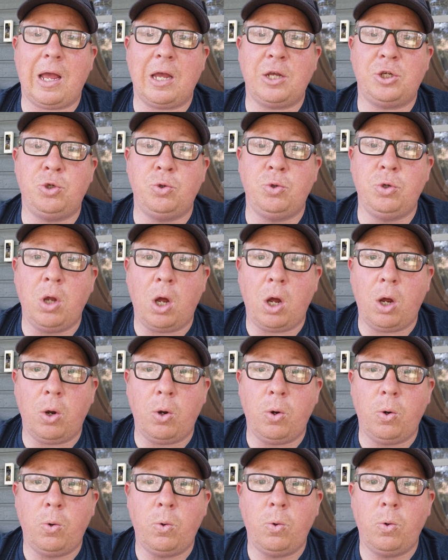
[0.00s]
you
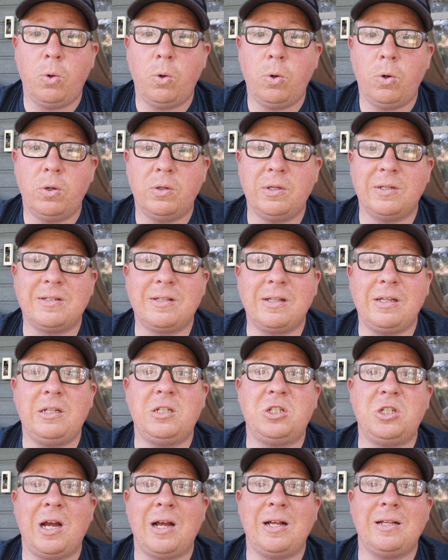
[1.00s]
know, the
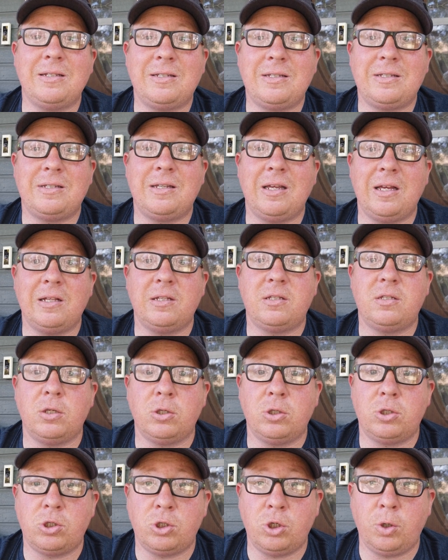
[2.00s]
Slingshot sits
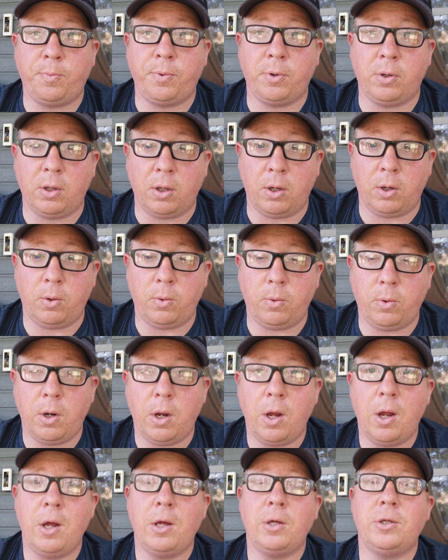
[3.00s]
super low,
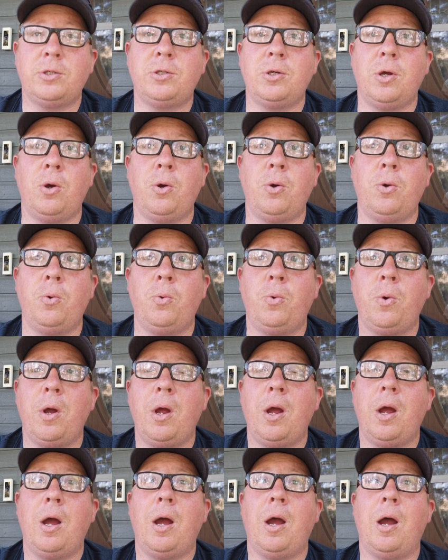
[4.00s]
so
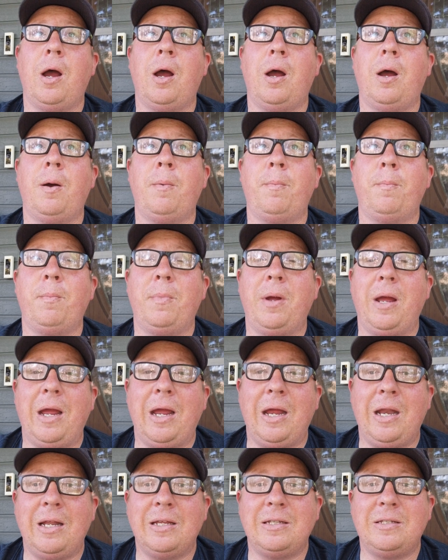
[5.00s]

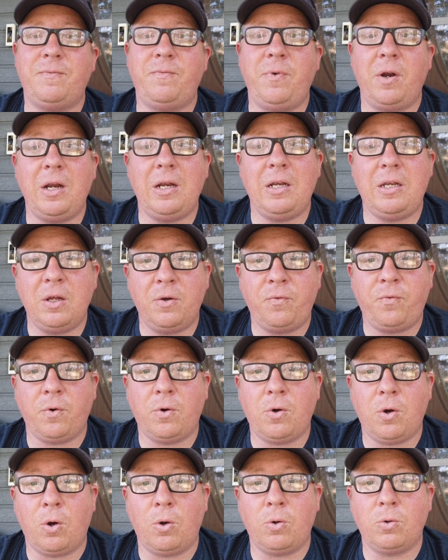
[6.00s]
it is very
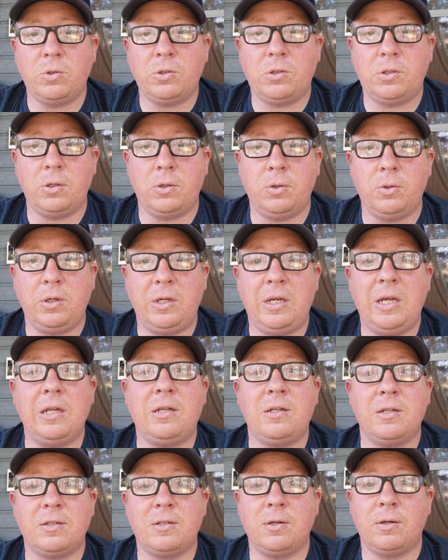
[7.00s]
difficult to
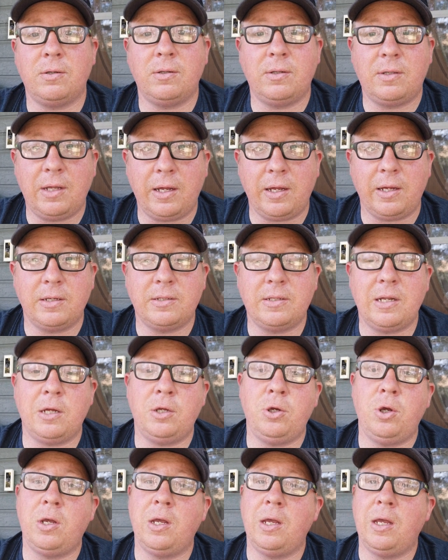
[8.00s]
get to certain things. Now,
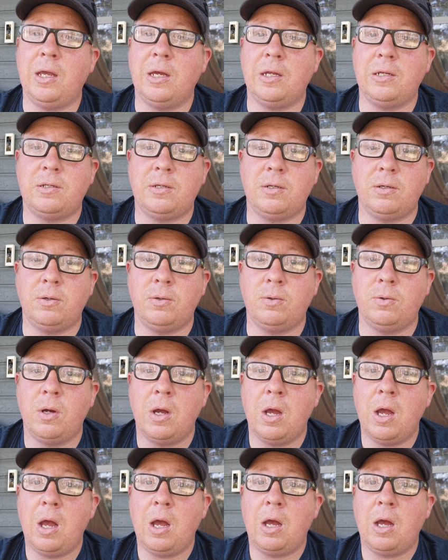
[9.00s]
you can get to